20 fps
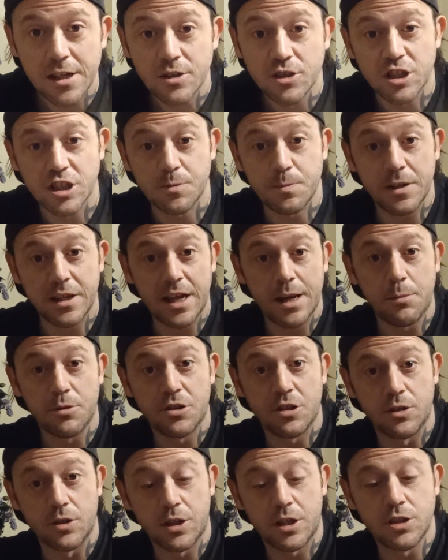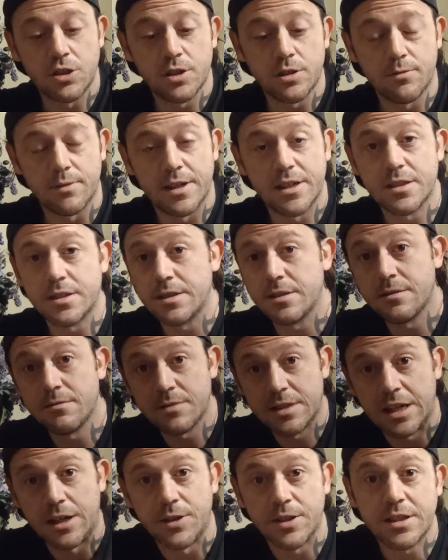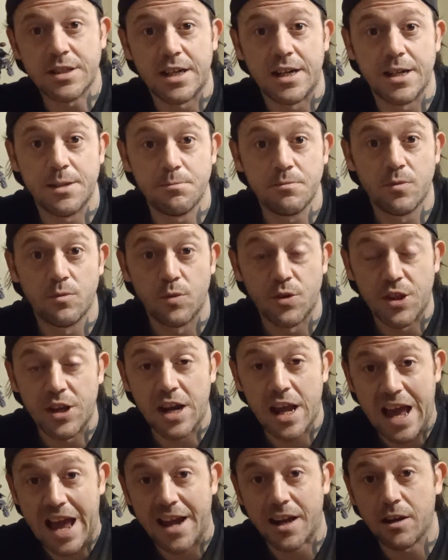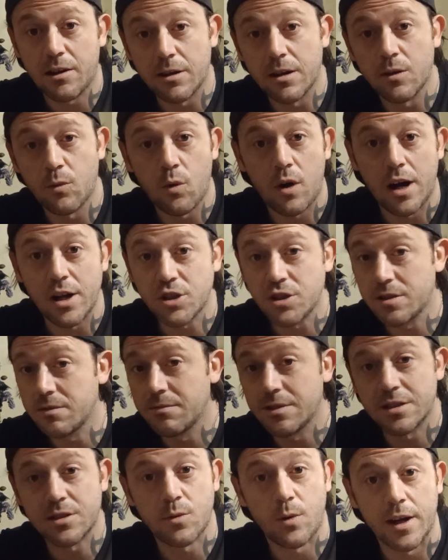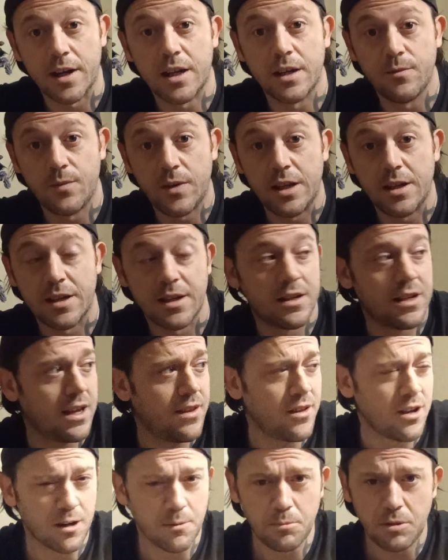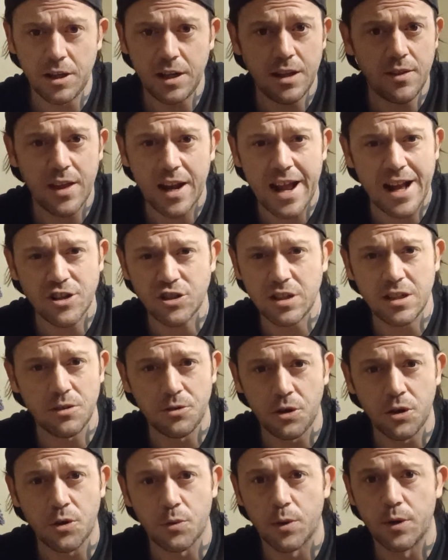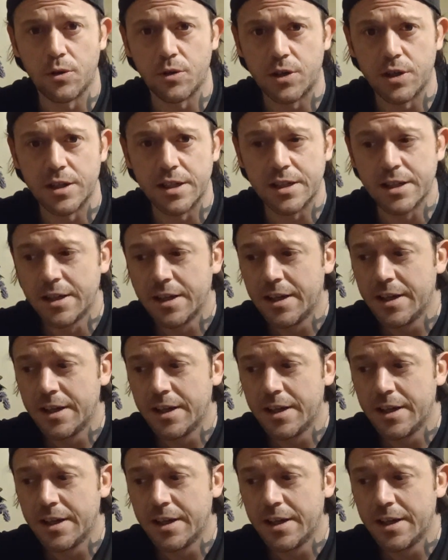Just being able to look at your wrist, tell the time with an accurate watch is quite convenient. And there are plenty that actually look real good.